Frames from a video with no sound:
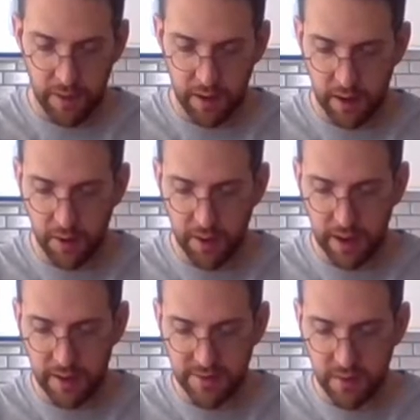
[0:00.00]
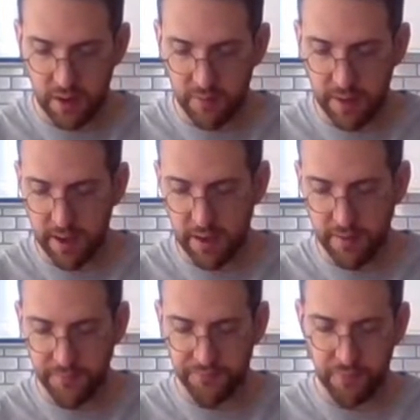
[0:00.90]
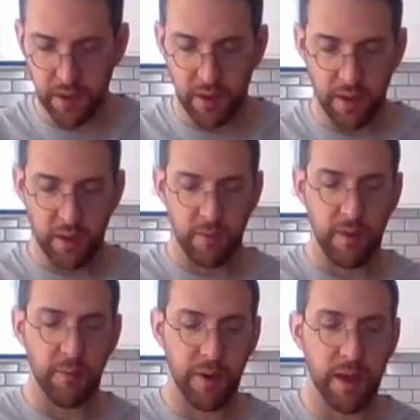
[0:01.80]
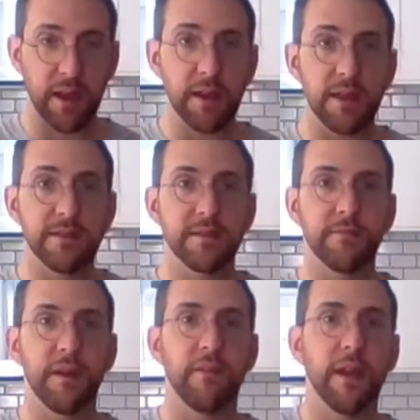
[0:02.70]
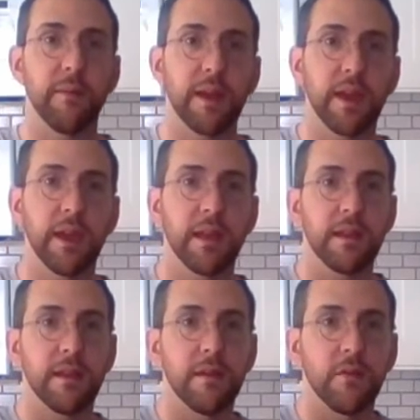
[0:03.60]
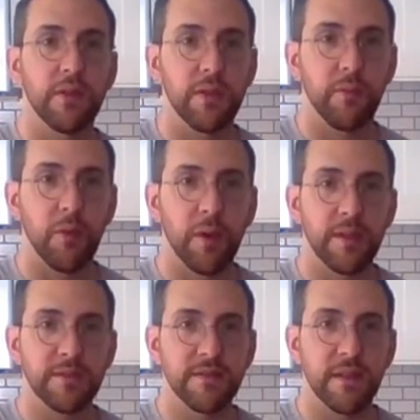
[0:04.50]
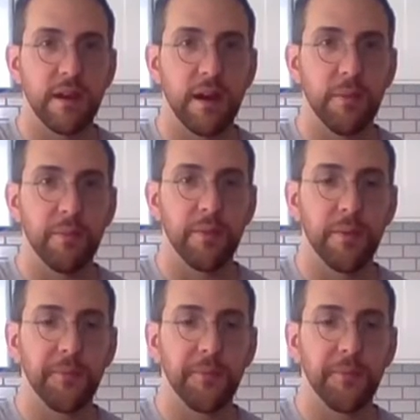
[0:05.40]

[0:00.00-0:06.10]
Okay, so all my bread is in my ramekin with the points up.